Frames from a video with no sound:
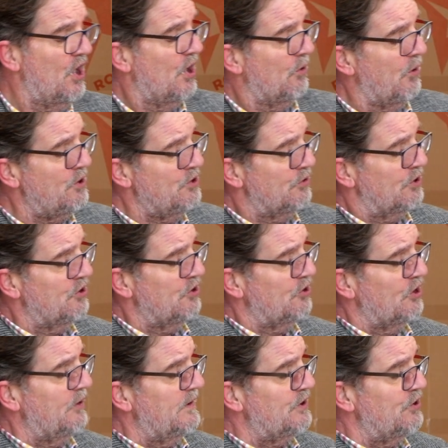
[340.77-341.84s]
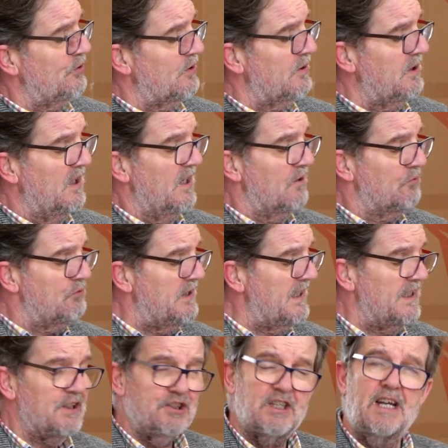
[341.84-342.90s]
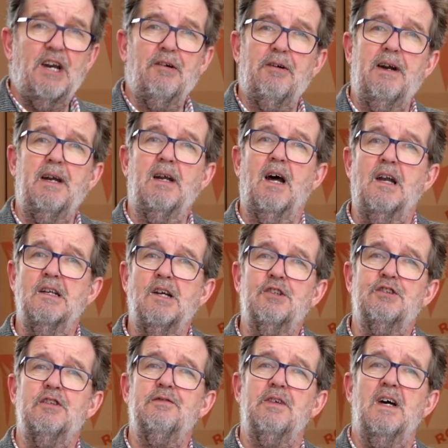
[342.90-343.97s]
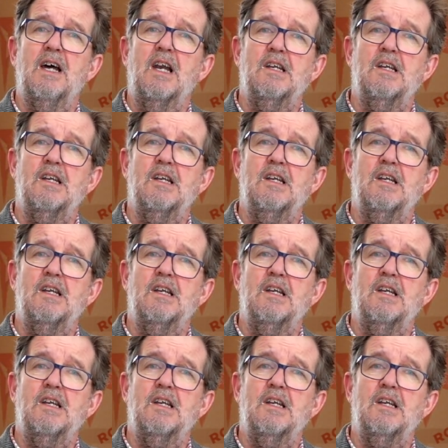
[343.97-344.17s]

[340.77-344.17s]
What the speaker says: what you can do is you can really generate a lot of